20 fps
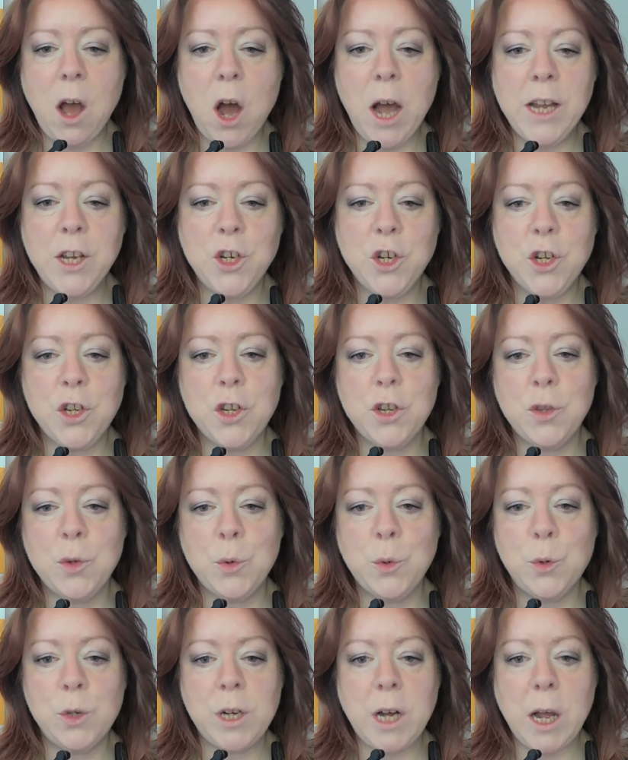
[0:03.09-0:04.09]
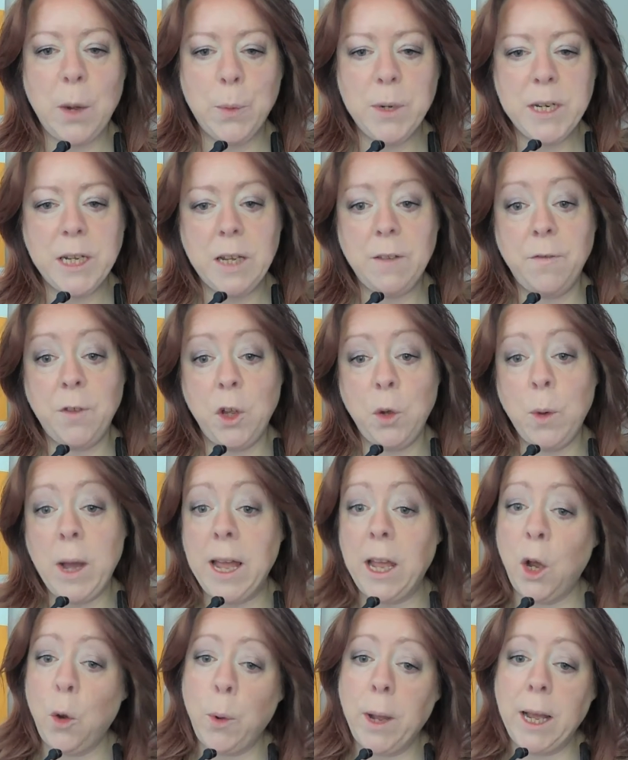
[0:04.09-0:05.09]
I just thought I would give you
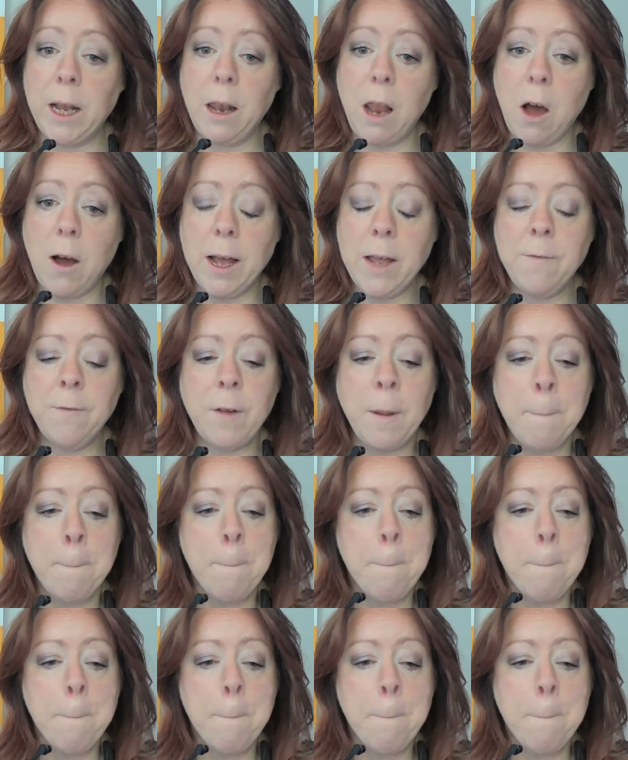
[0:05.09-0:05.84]
a quick live.